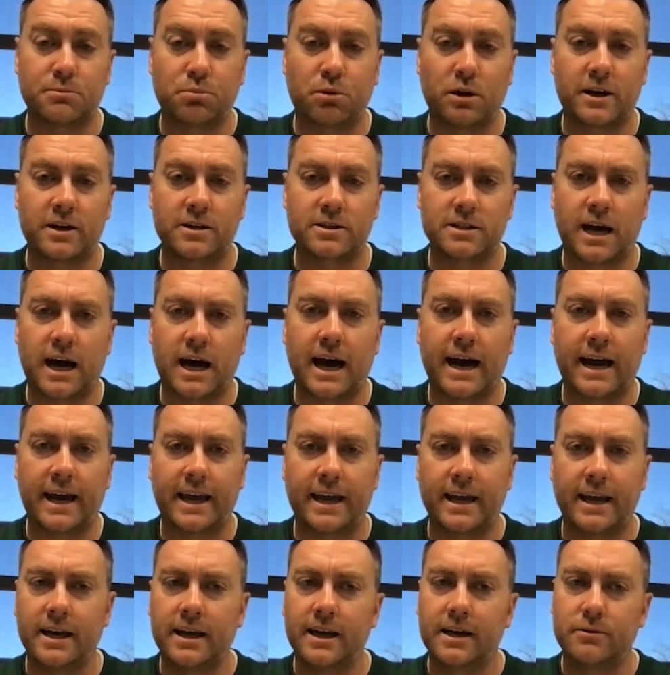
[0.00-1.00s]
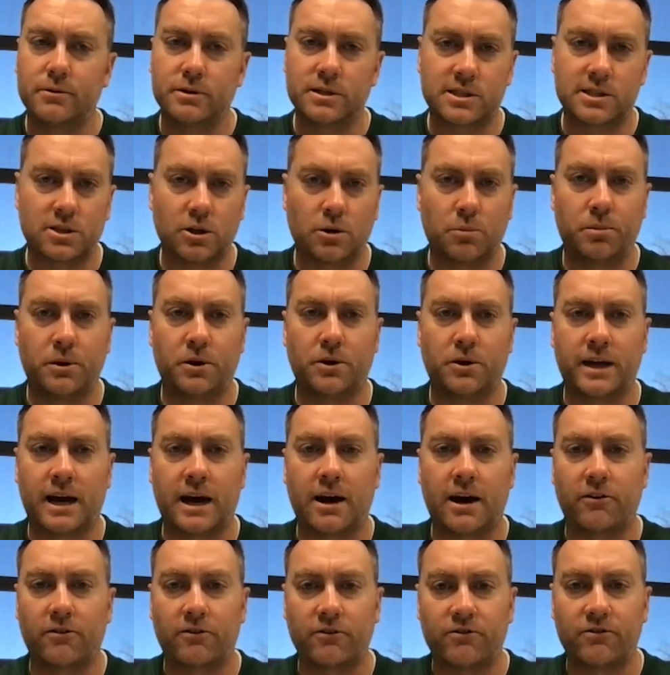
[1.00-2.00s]
players high. Mm-hmm. We still build
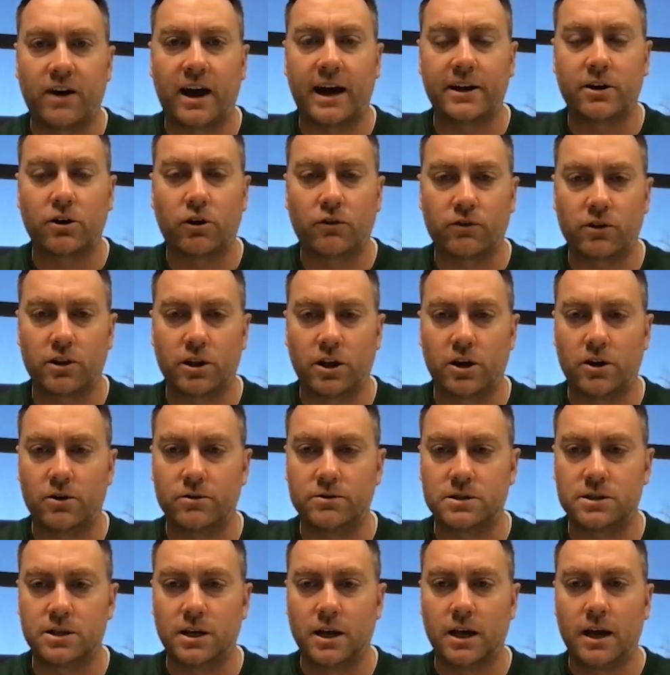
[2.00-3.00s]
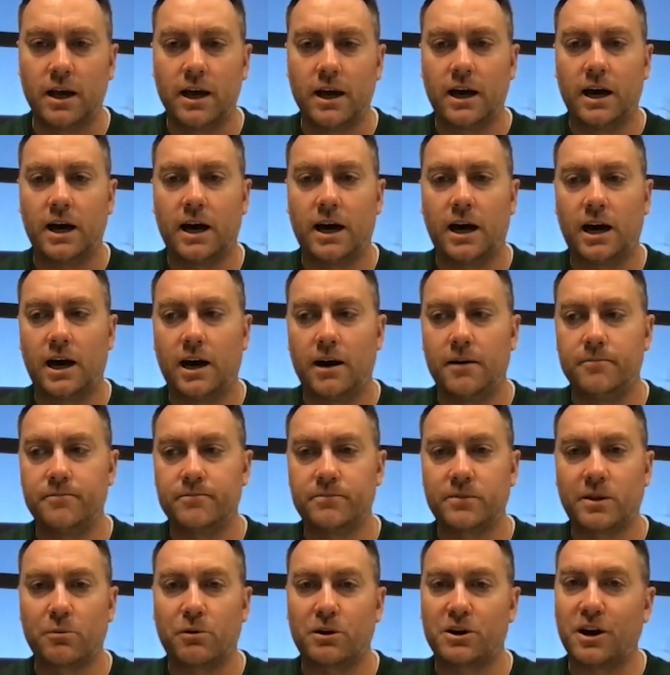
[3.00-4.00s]
out and find overloads. Um,
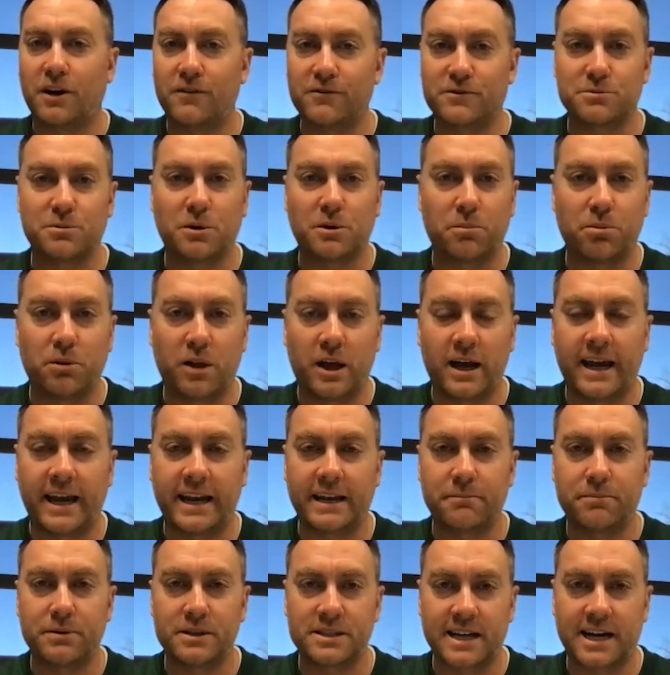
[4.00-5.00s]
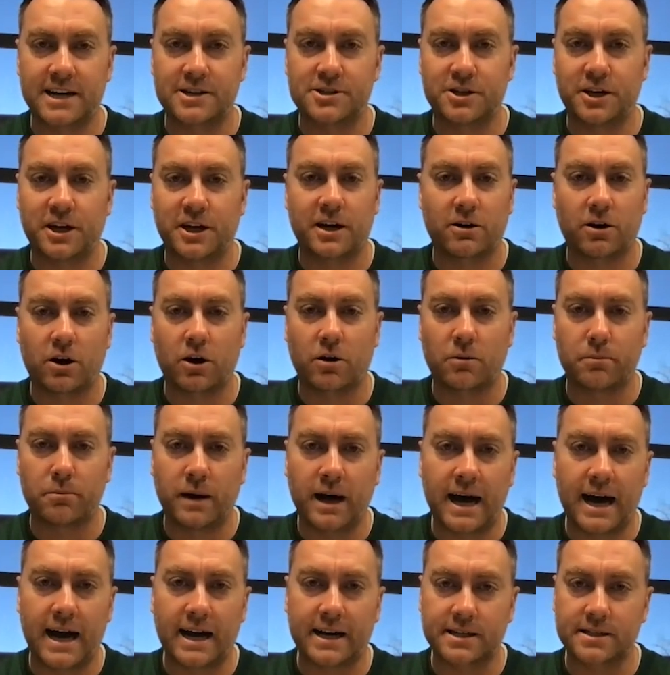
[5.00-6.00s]
we're comfortable playing possession in our own
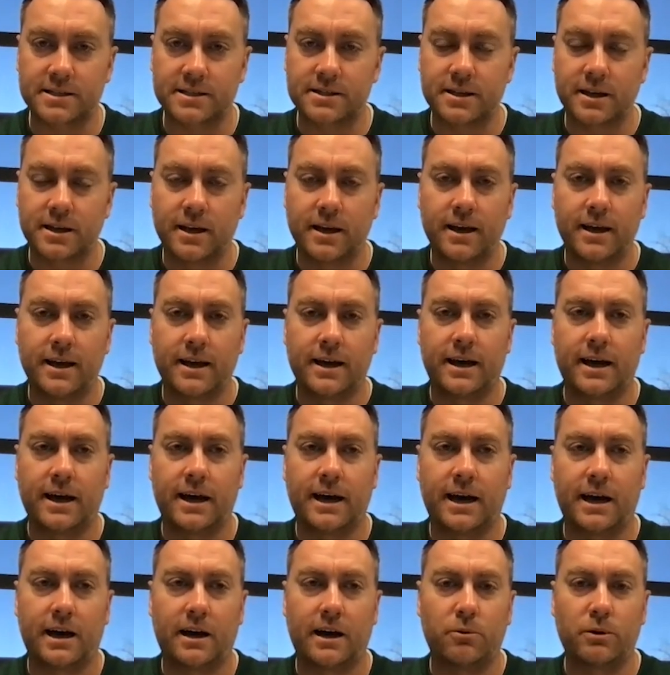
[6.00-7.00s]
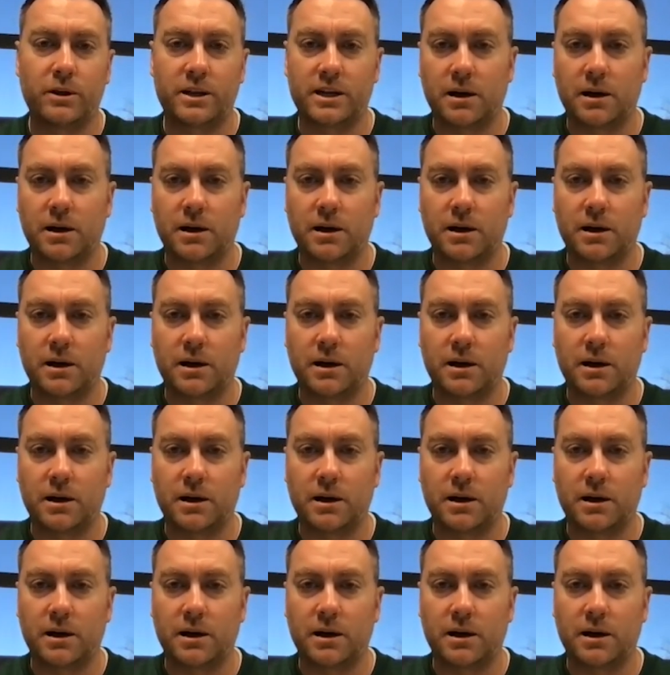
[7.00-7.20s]
box uh, with